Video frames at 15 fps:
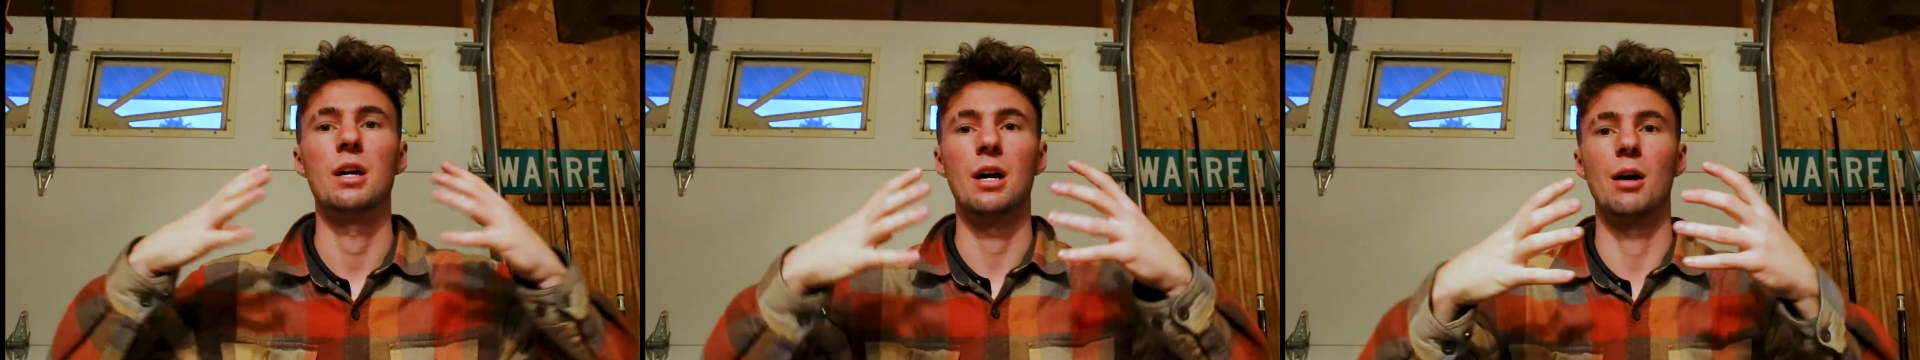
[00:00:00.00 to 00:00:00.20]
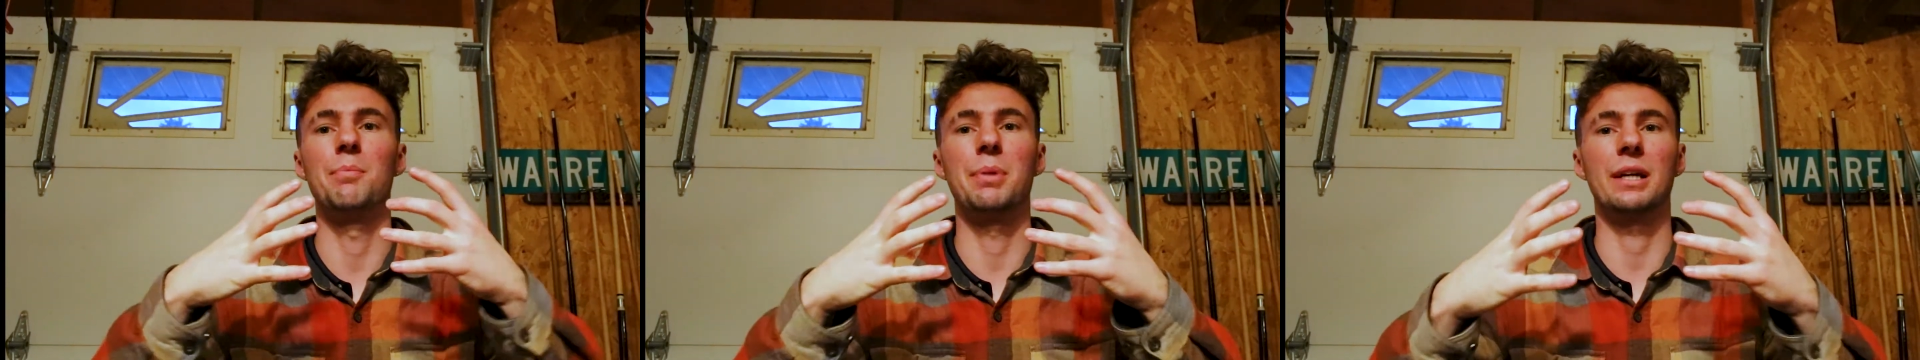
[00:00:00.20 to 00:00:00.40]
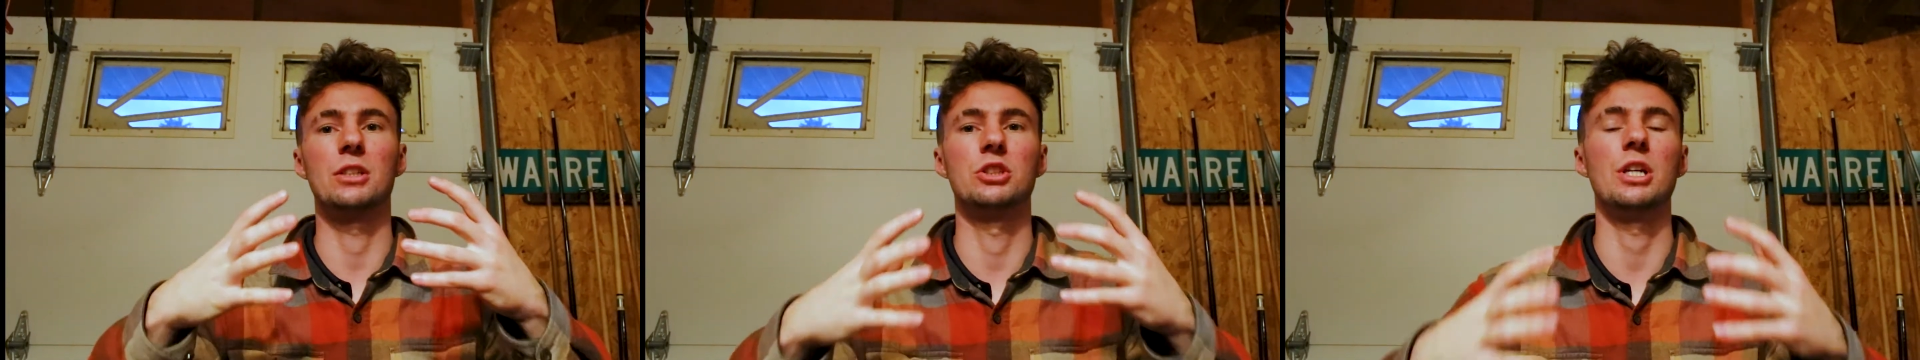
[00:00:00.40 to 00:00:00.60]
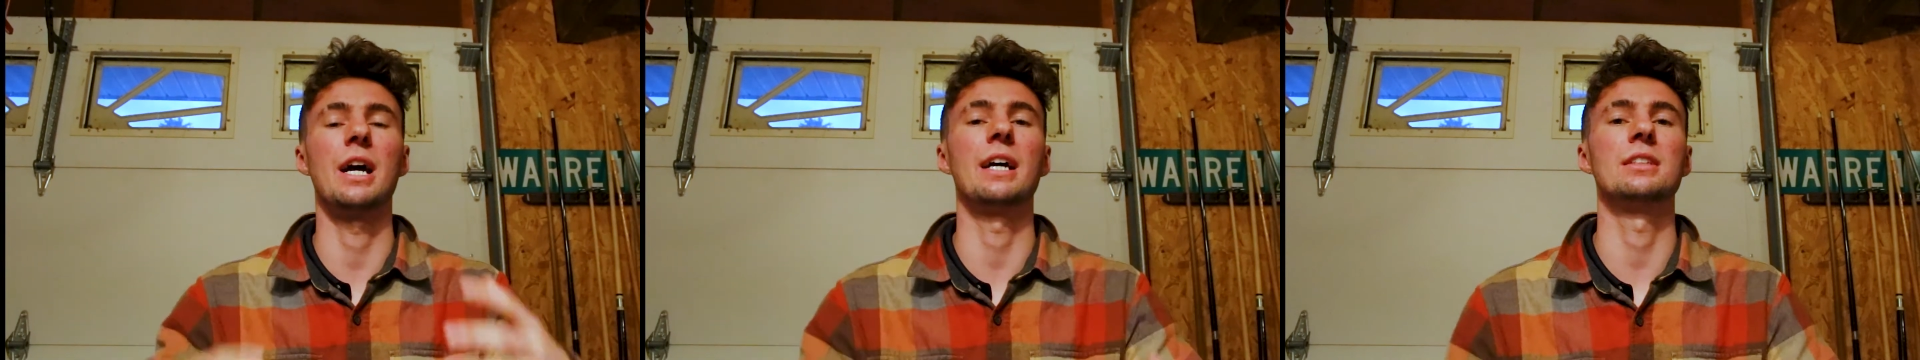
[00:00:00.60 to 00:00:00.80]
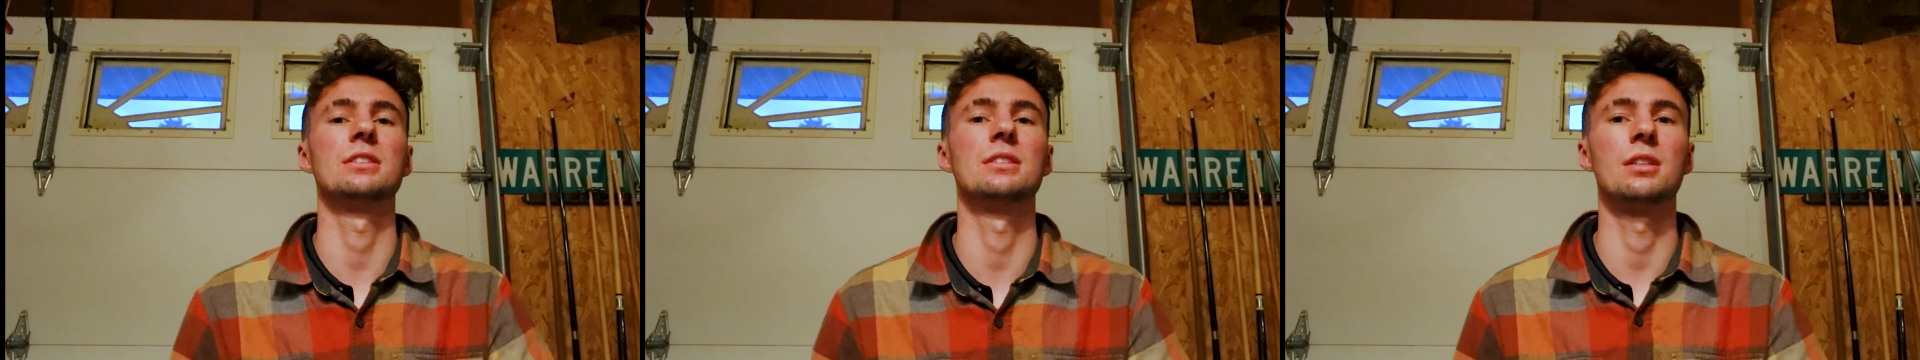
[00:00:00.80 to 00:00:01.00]
a big
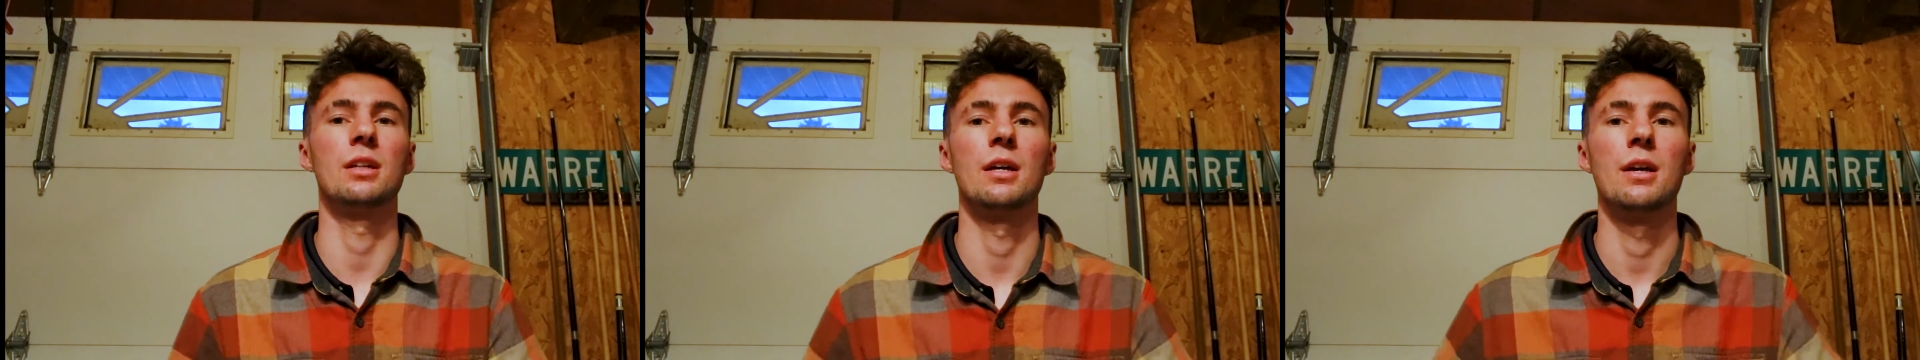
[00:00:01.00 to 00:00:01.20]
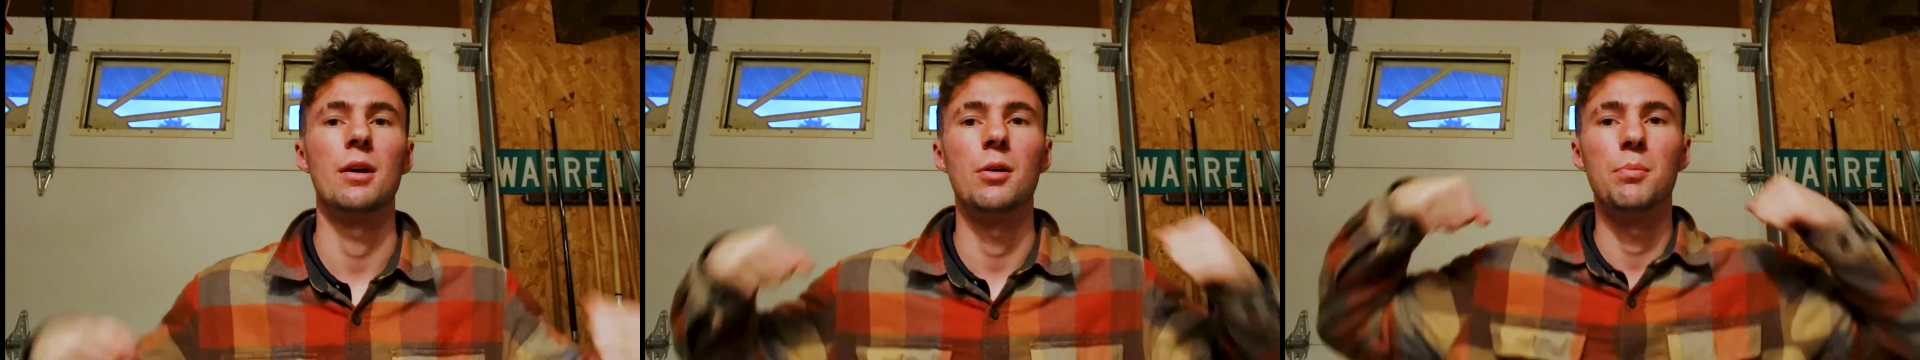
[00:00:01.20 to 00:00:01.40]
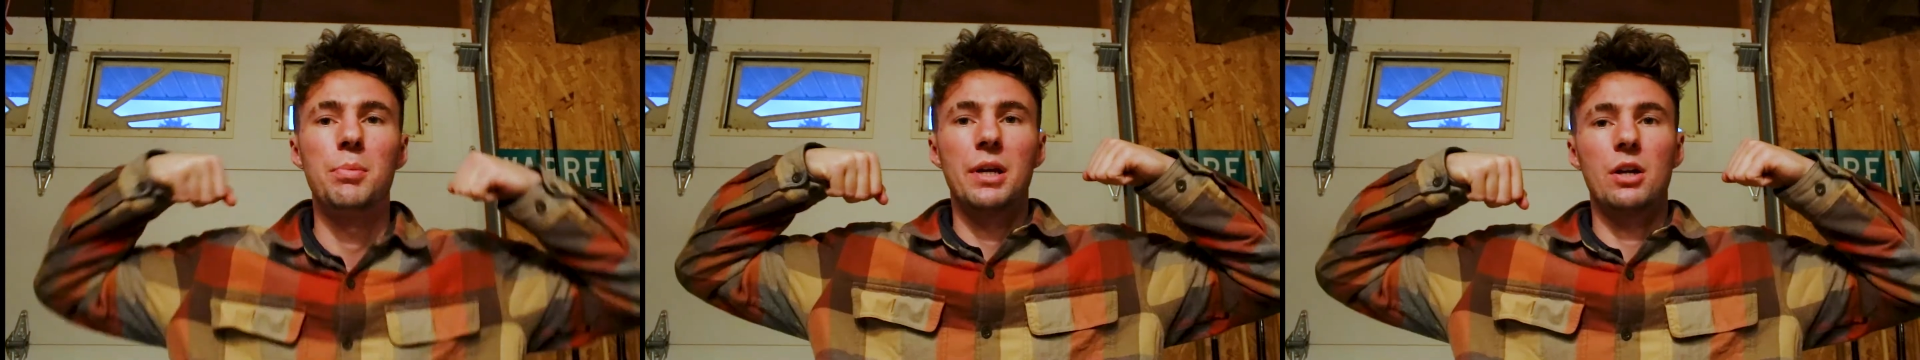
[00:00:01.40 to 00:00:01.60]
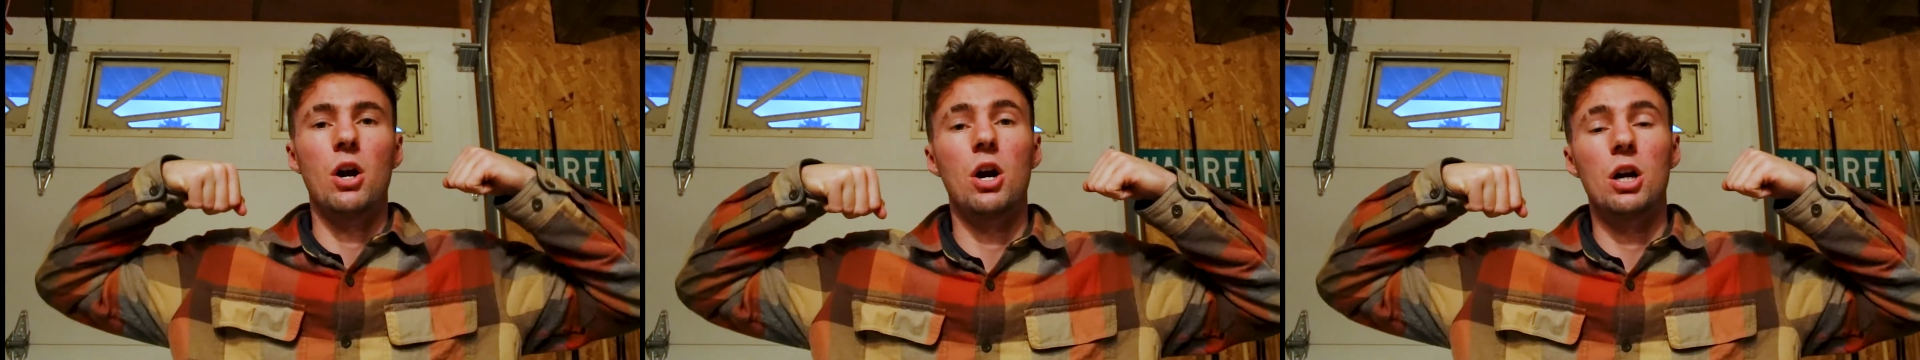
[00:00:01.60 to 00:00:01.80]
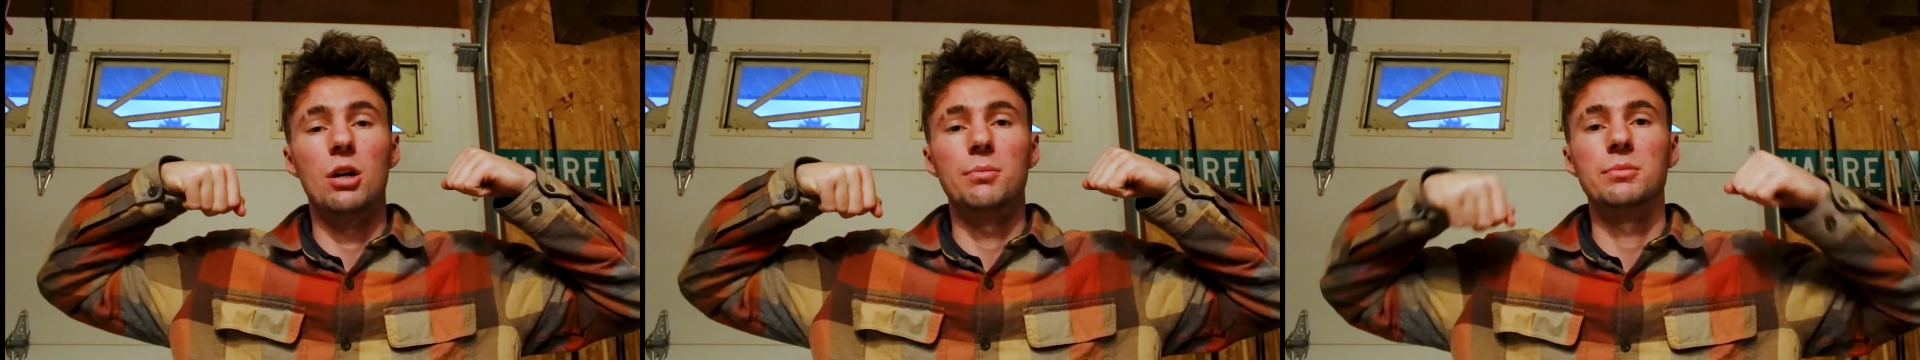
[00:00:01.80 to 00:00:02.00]
chest, big
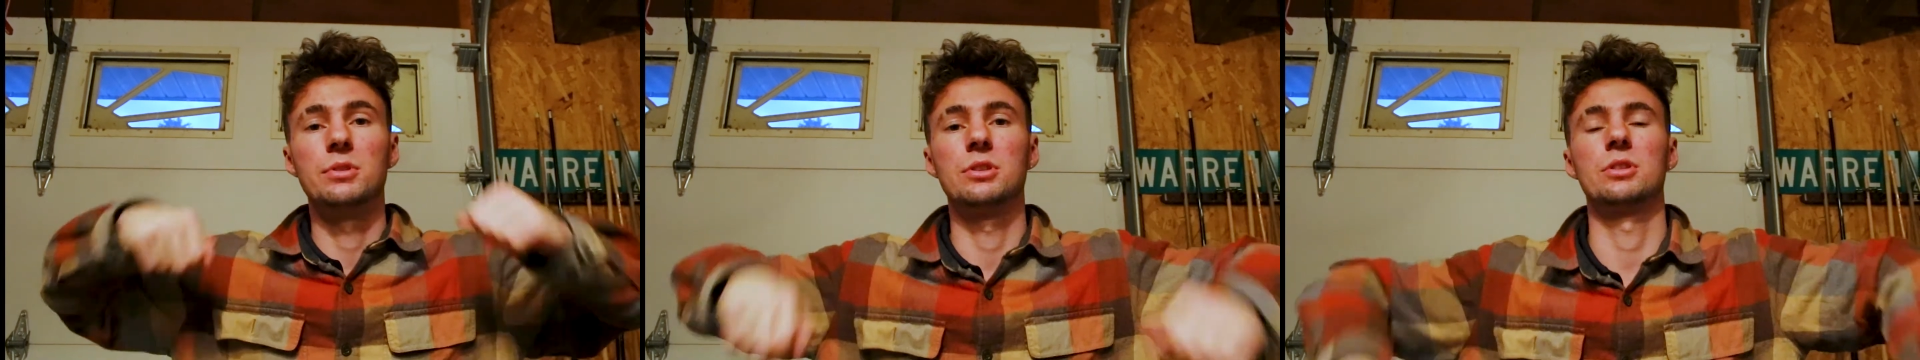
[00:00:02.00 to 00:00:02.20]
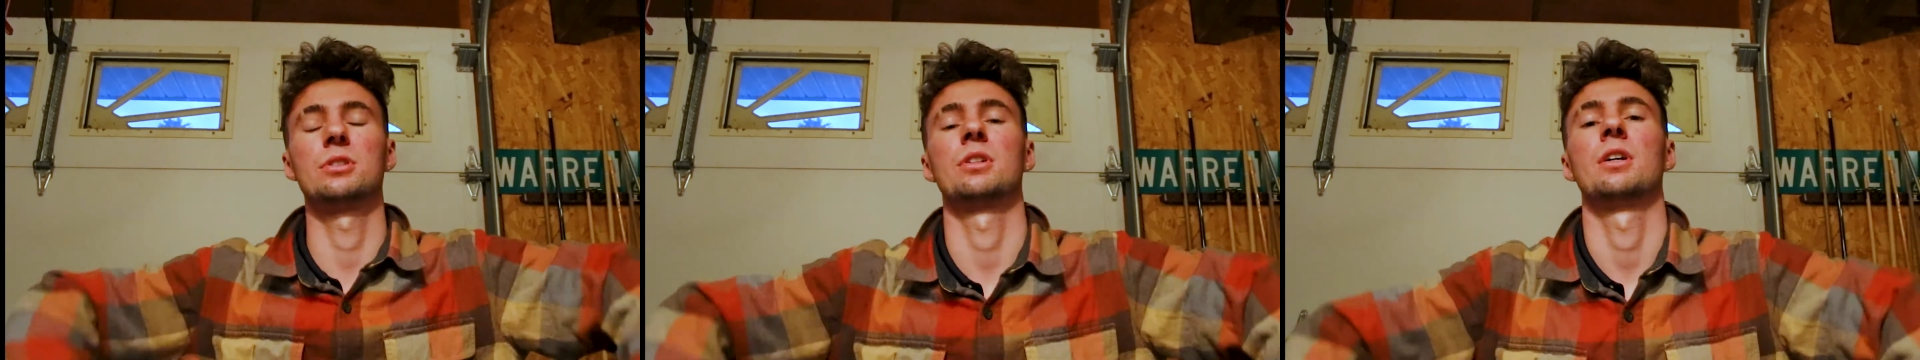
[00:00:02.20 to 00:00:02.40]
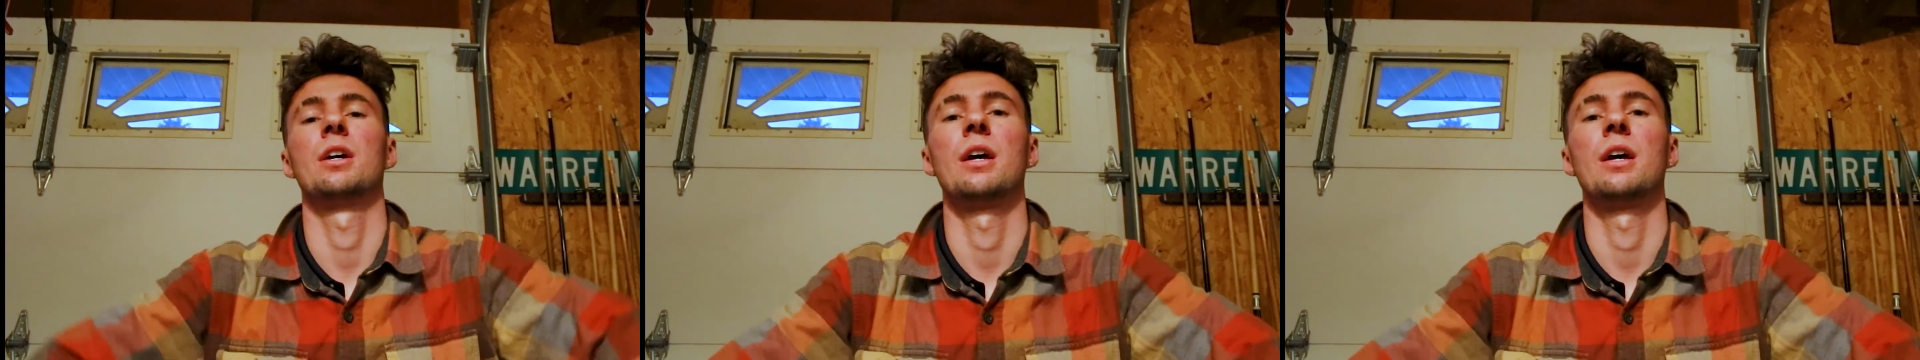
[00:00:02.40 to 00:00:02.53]
arms,